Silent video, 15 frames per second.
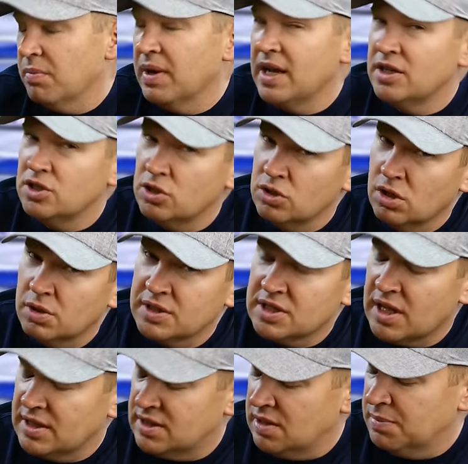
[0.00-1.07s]
but I do know it's
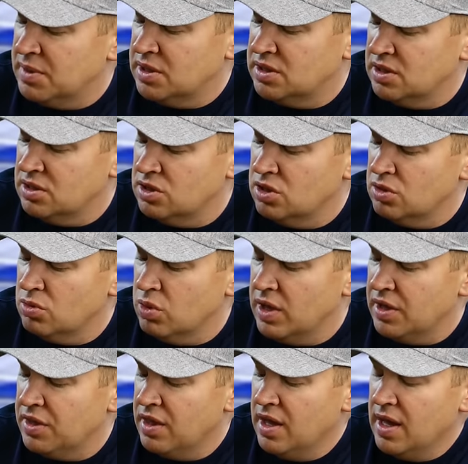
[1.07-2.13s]
got something to do
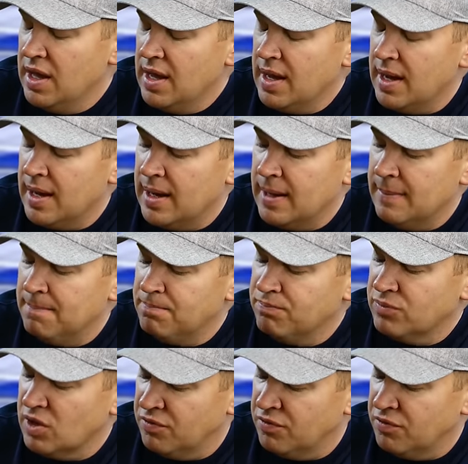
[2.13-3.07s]
with um,